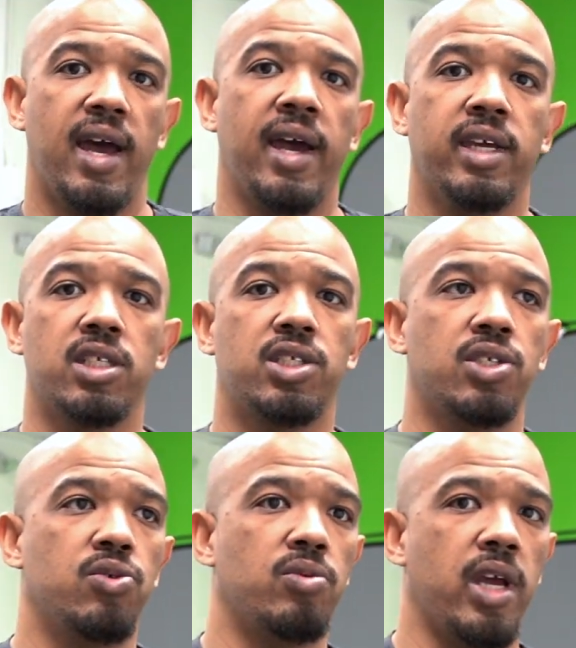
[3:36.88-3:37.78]
I can
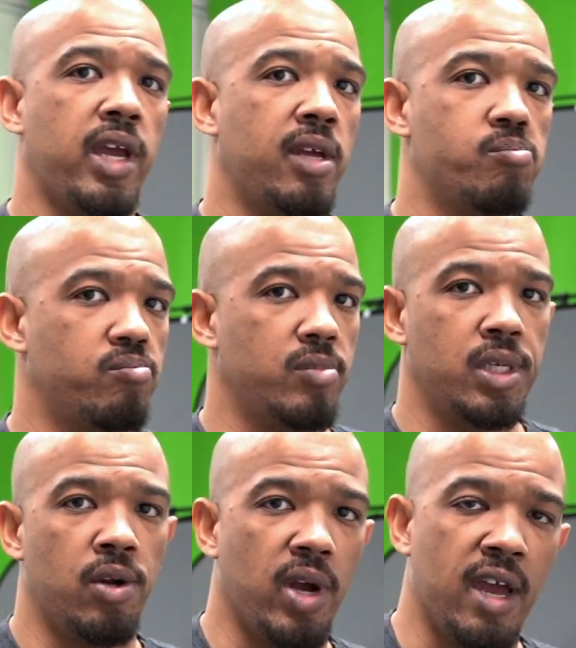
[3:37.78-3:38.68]
shoot at,
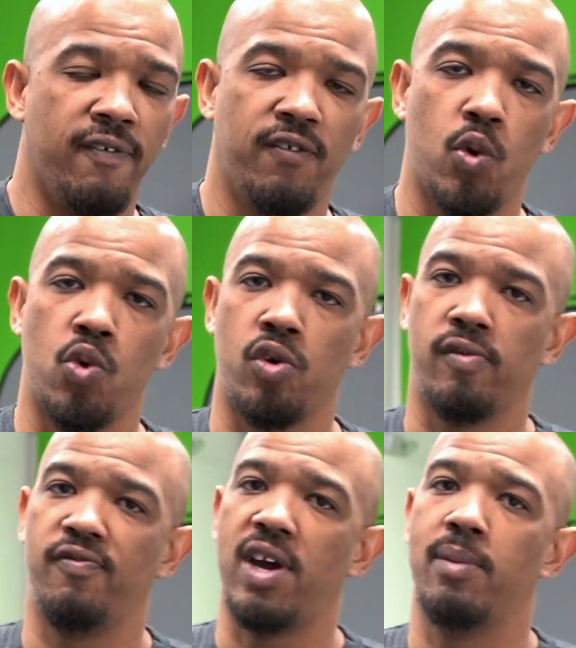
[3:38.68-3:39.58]
f4,
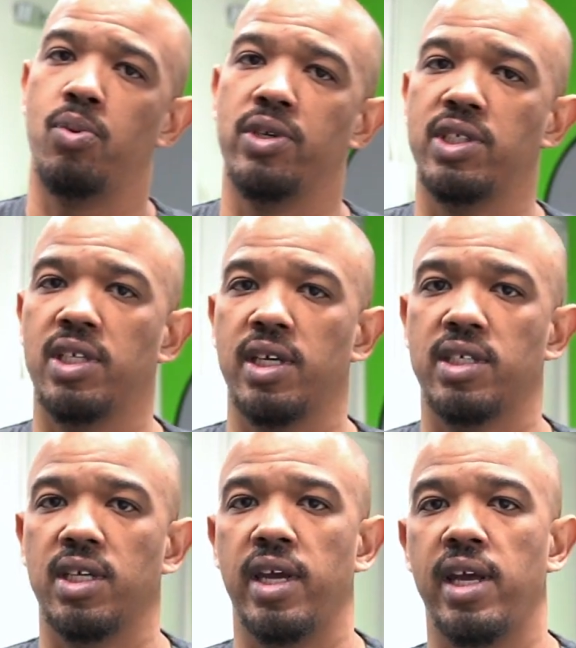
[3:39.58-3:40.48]

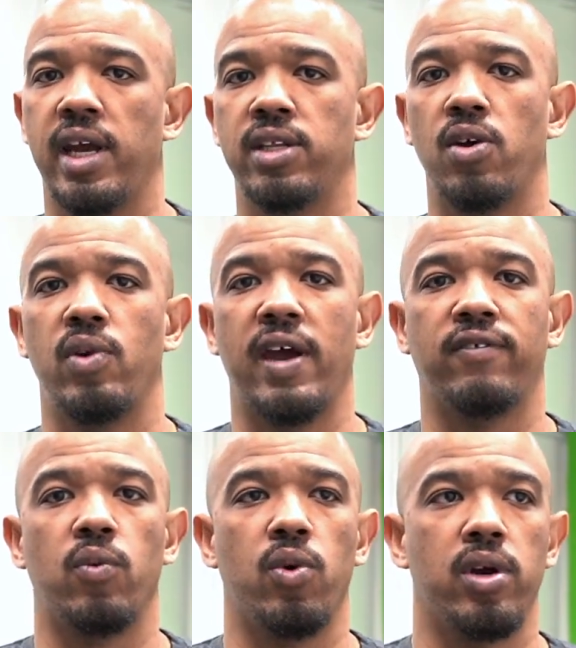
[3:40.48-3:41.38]
5.6, and I don't have
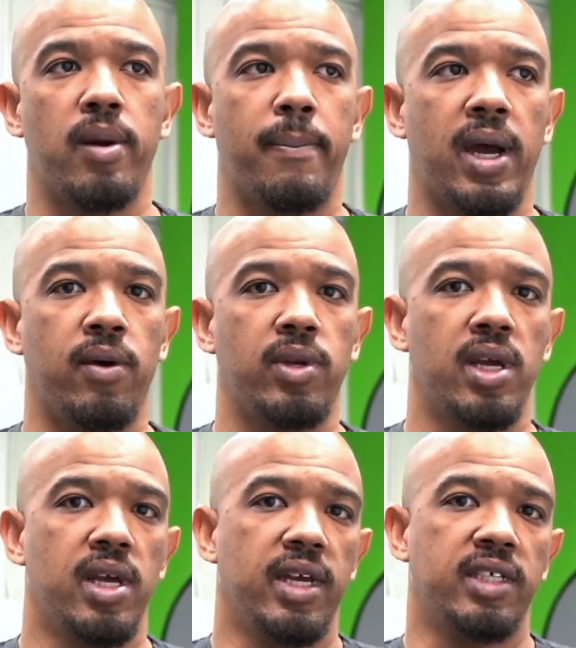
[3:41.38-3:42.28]
to worry about,
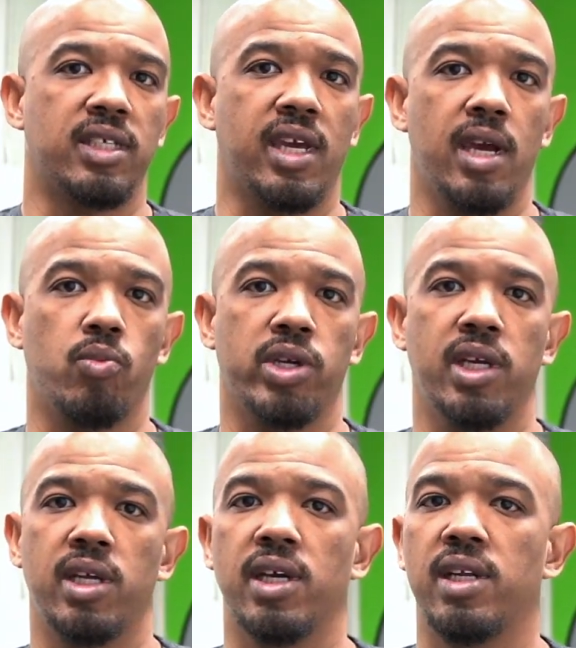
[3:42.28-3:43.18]
is the camera
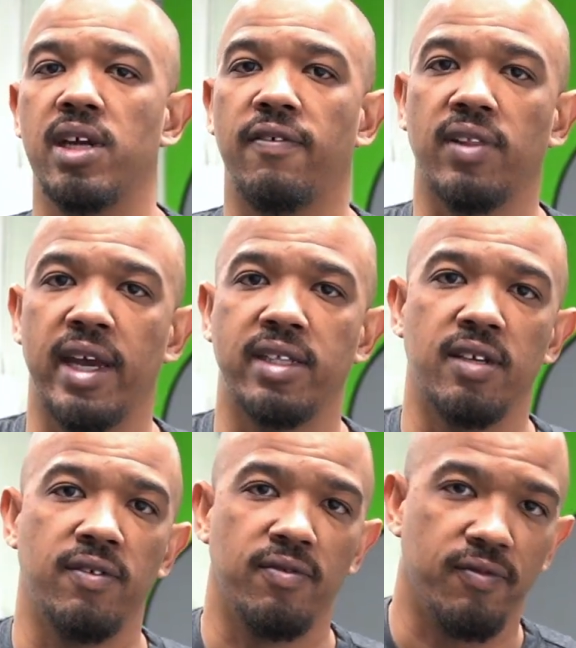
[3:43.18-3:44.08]
getting enough light
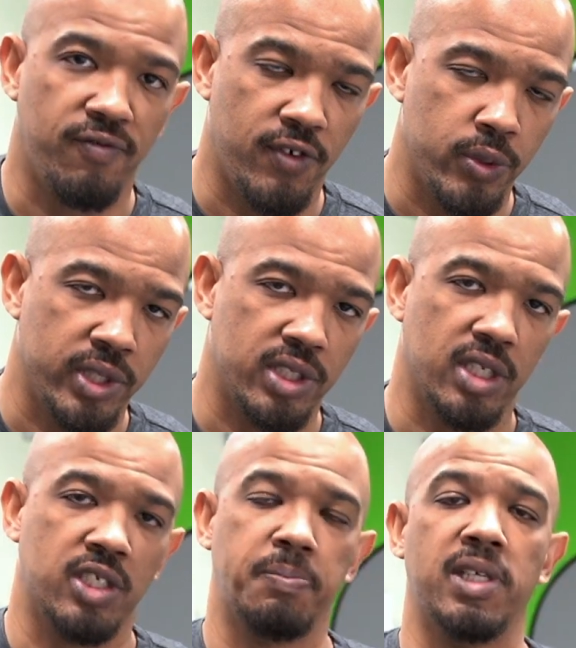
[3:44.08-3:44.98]
to focus,
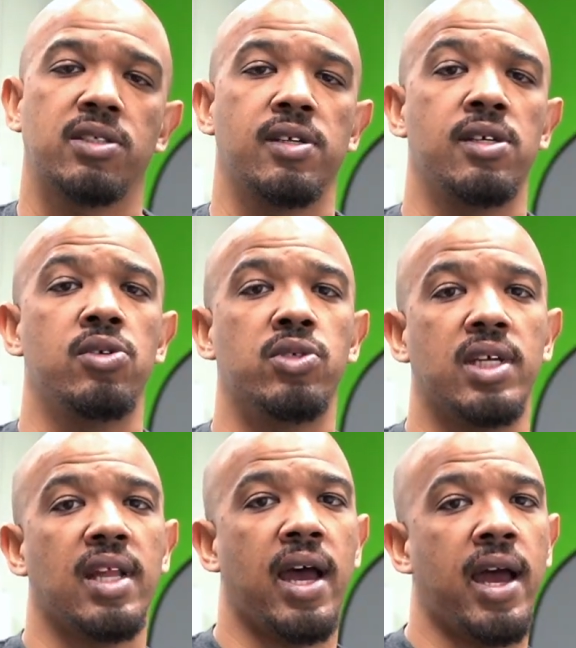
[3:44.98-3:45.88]
especially
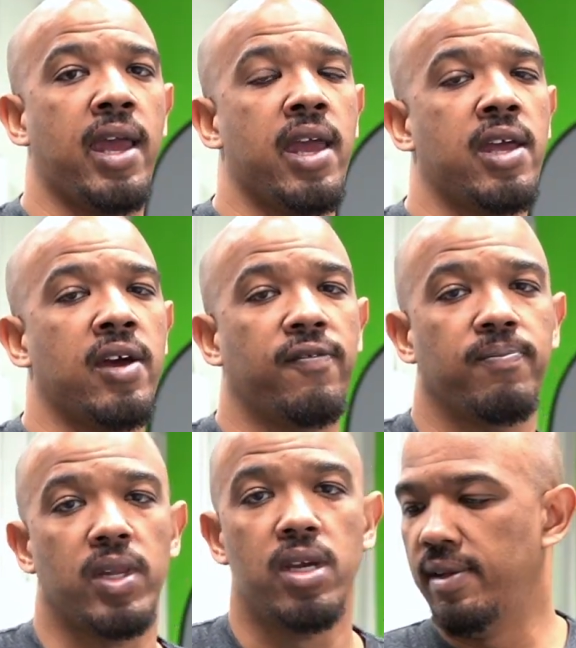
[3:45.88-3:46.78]
using the IAF.
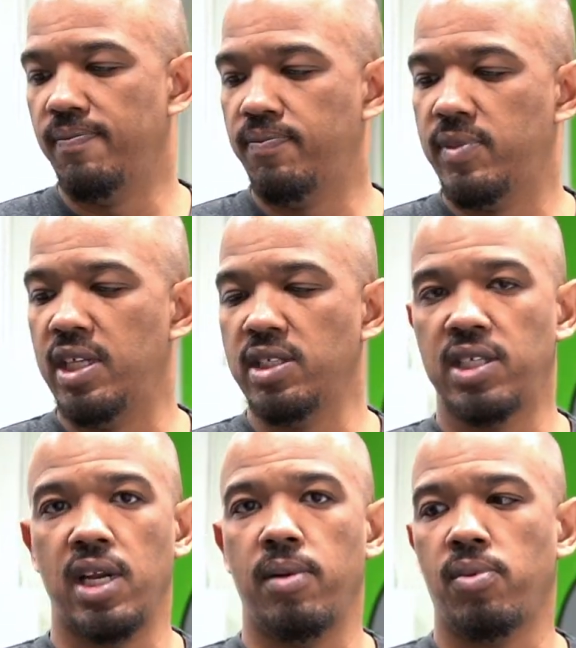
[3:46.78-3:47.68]
This
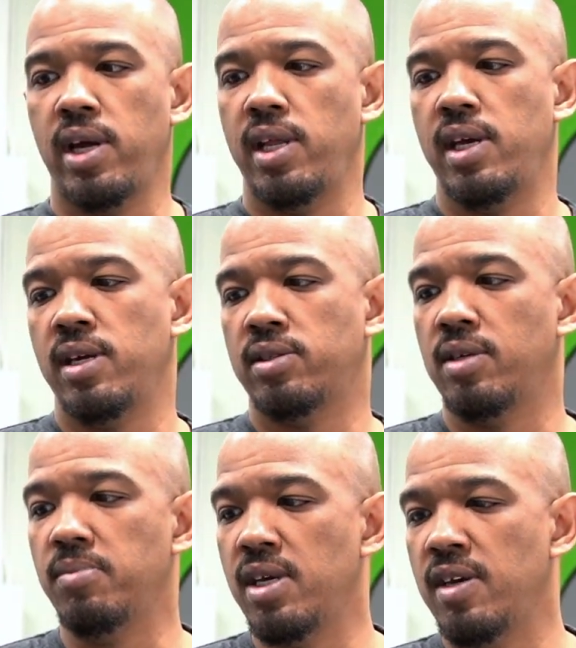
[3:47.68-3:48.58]
setup right here,
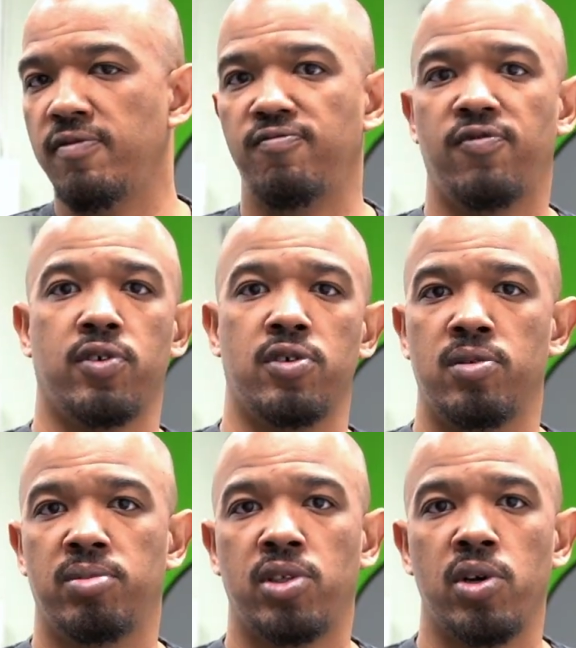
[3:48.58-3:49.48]
to me,
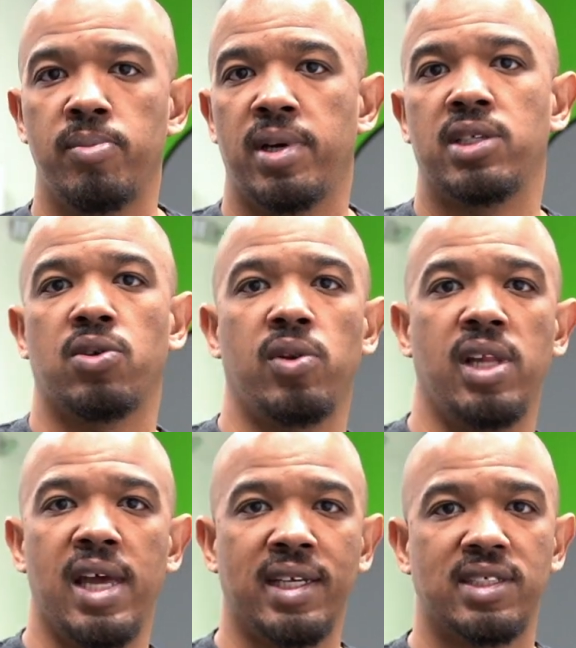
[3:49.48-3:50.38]
for 30 bucks or
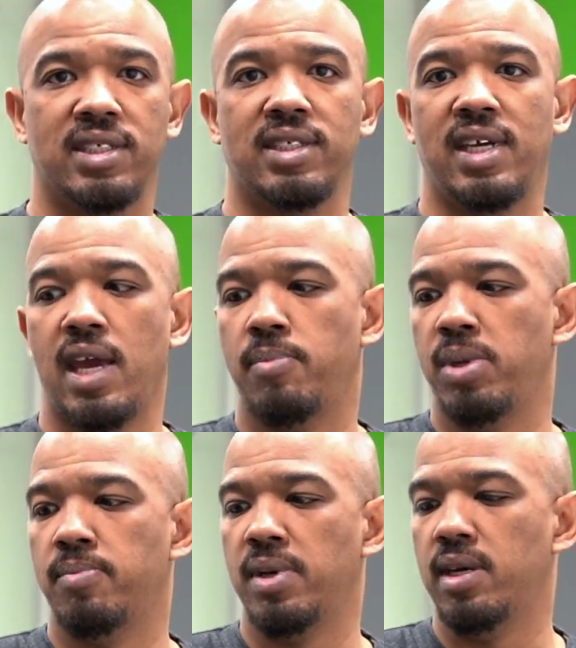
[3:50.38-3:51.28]
less, can't
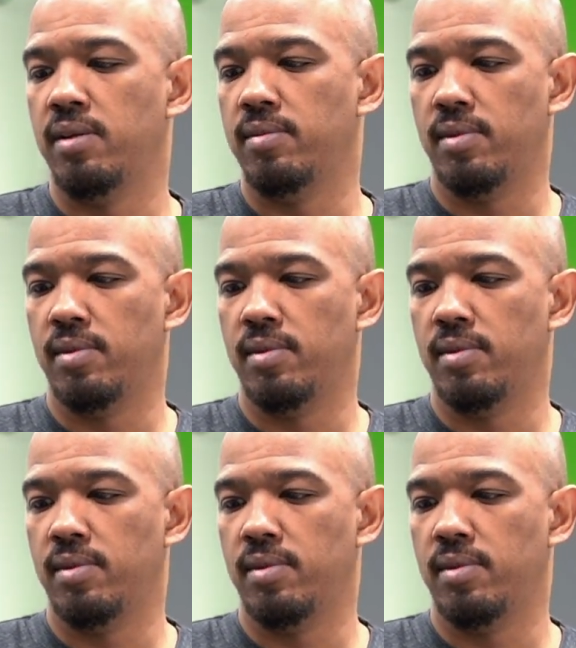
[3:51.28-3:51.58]
be beat.